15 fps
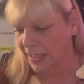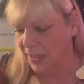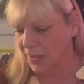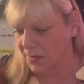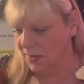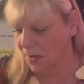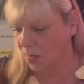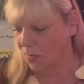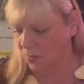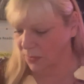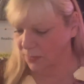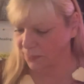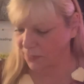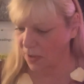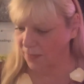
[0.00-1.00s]
So
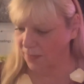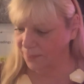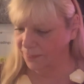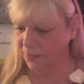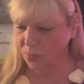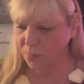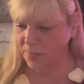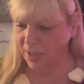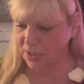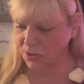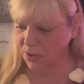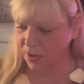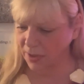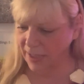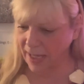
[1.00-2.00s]
you've got a few
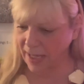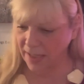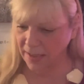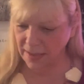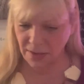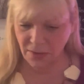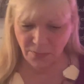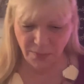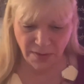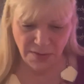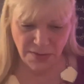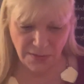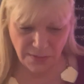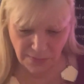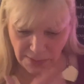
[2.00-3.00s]
major arcana here, 1,
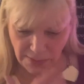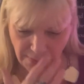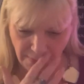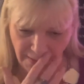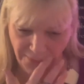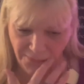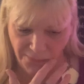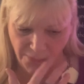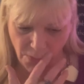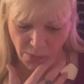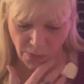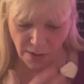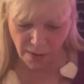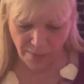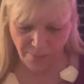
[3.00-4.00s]
2, 3,
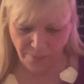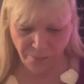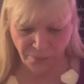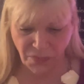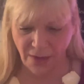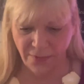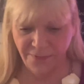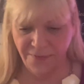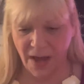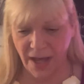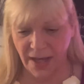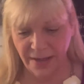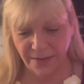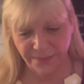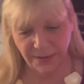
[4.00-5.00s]
4,
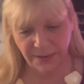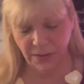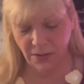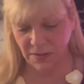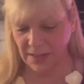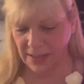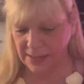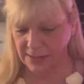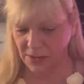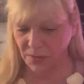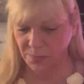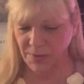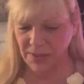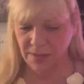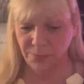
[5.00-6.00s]
5. It looks like it
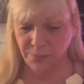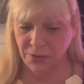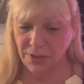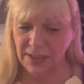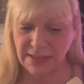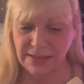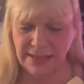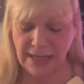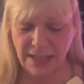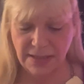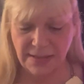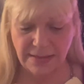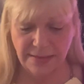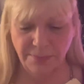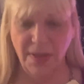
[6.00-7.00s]
could be a pretty
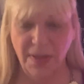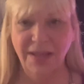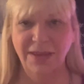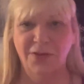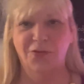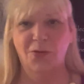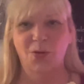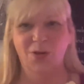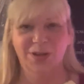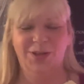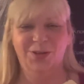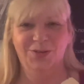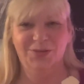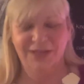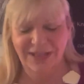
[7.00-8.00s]
intense month for
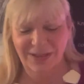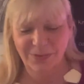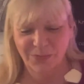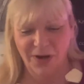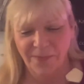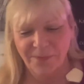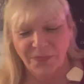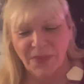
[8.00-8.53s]
you, Libra.